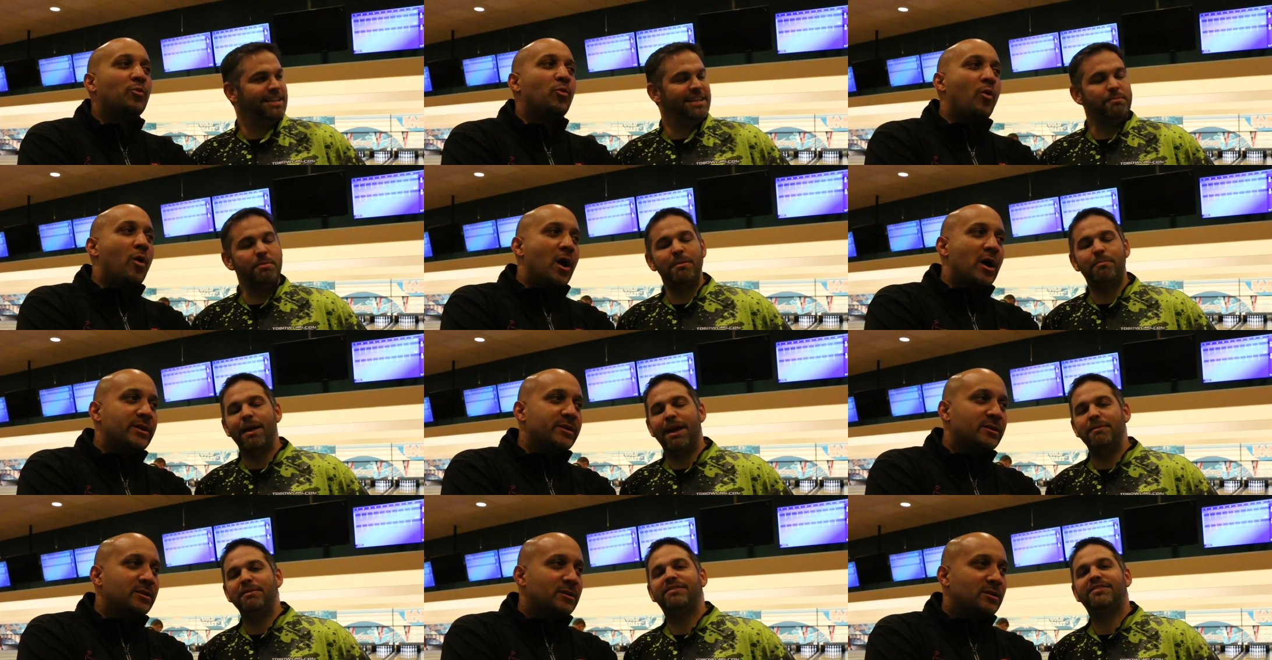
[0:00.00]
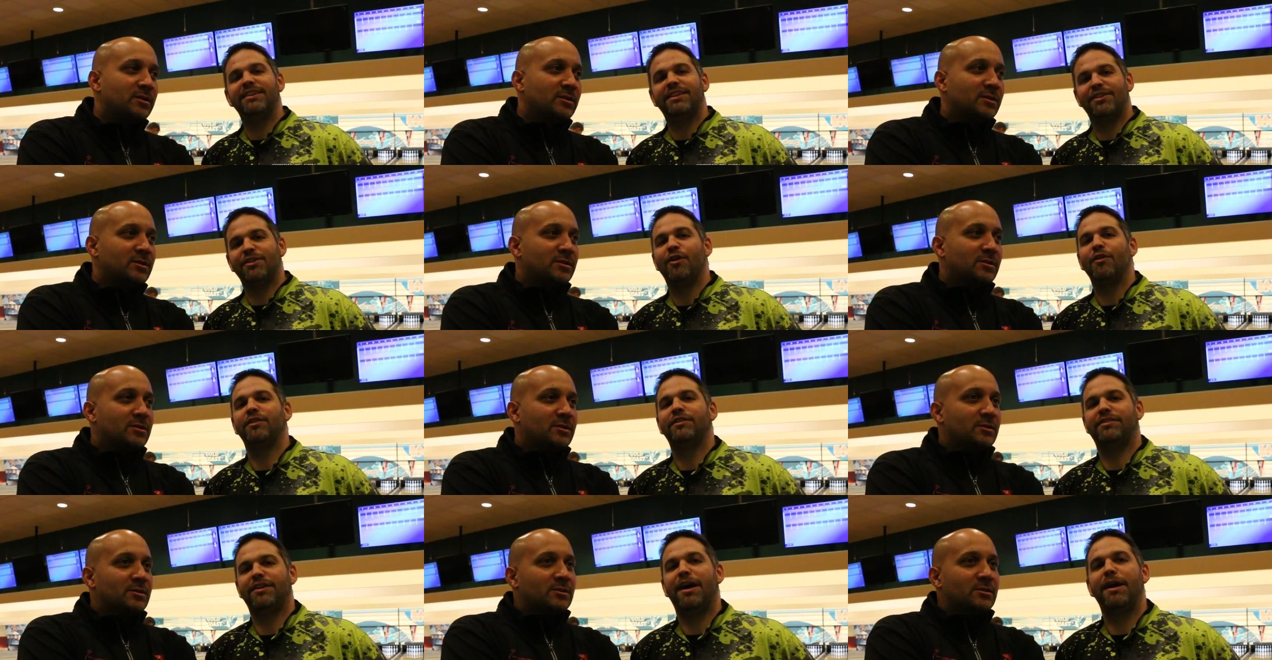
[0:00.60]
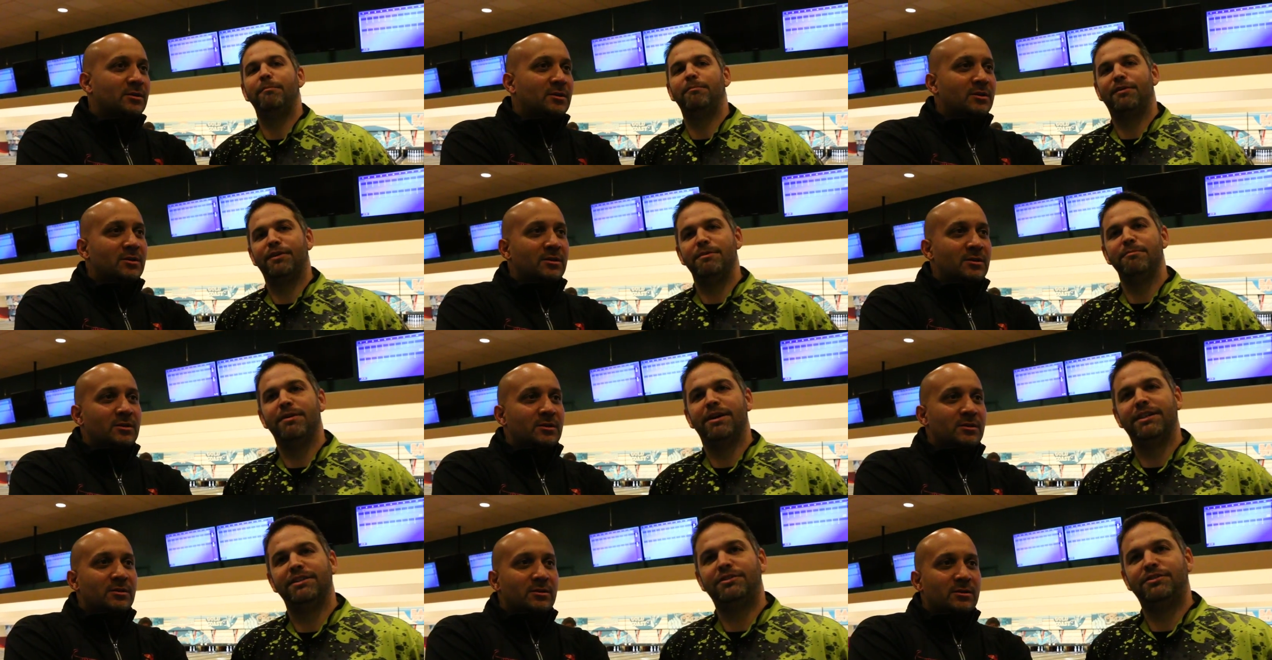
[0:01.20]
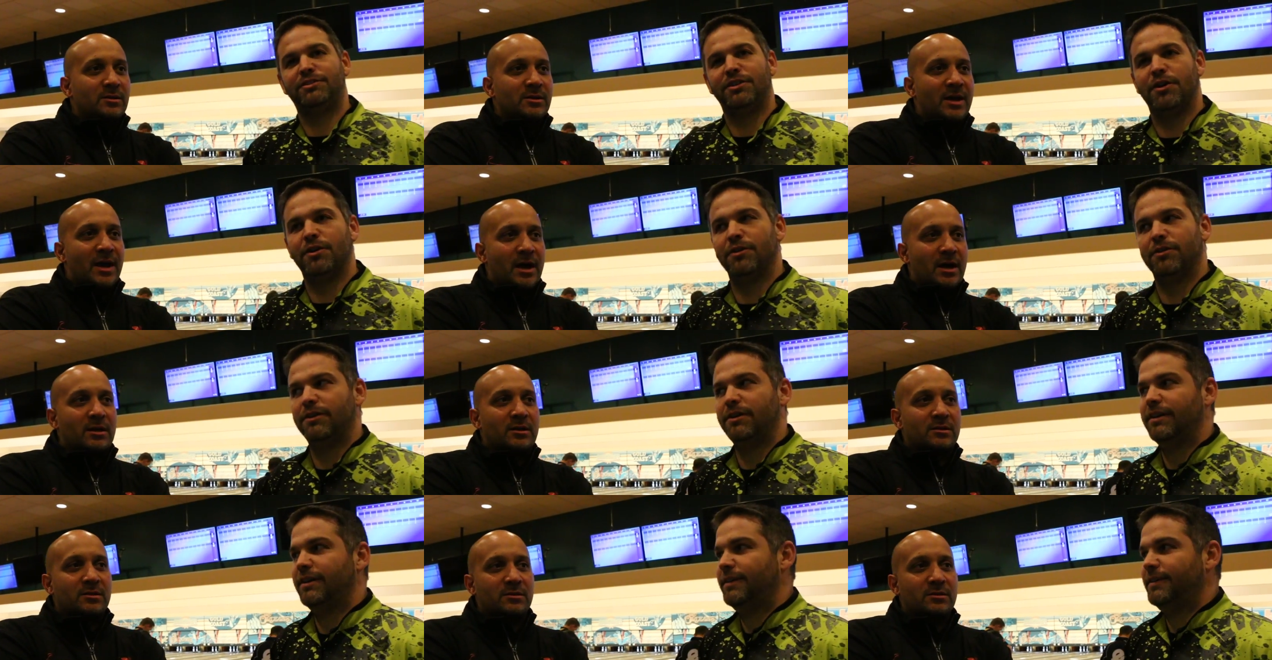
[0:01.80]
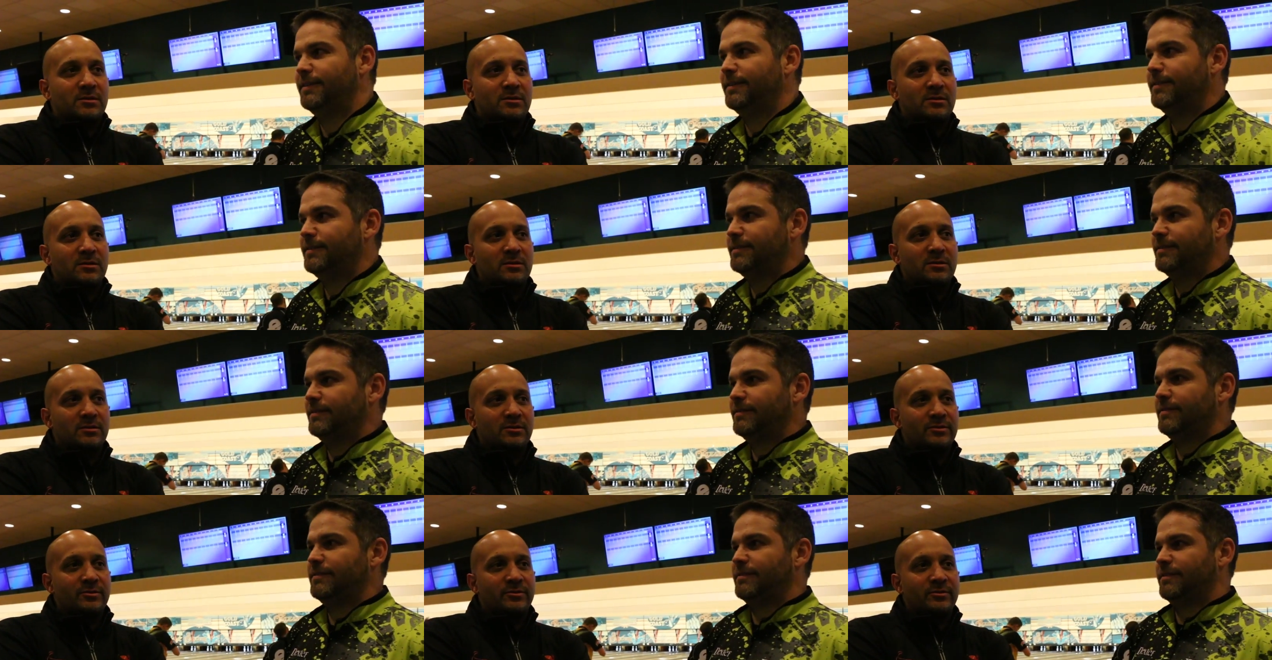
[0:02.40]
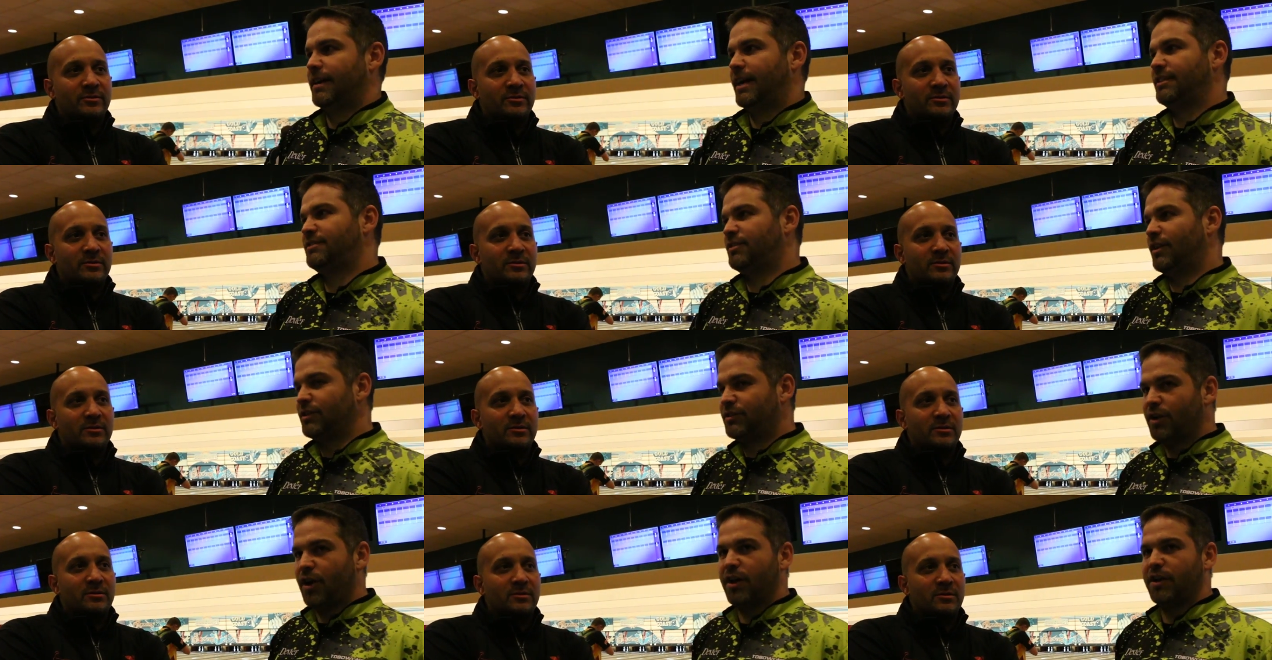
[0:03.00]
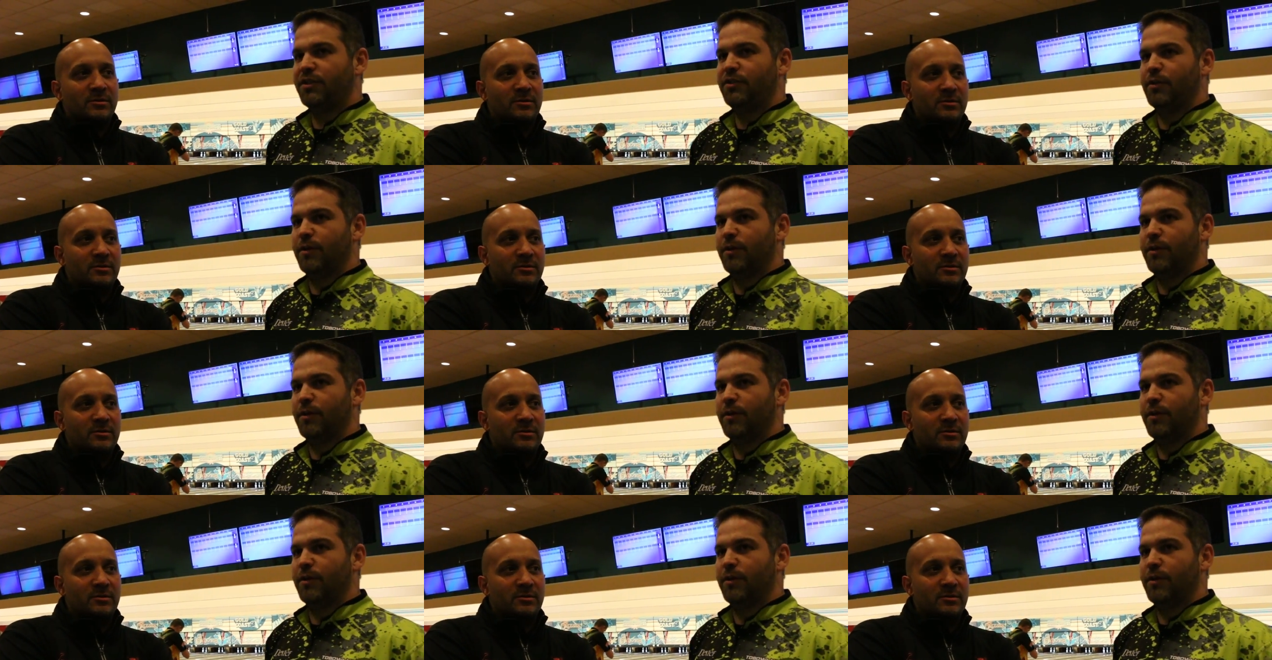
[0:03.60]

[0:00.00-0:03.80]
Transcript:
Speaker 1: need to be babysitted all the time, pretty much. So yeah. I start talking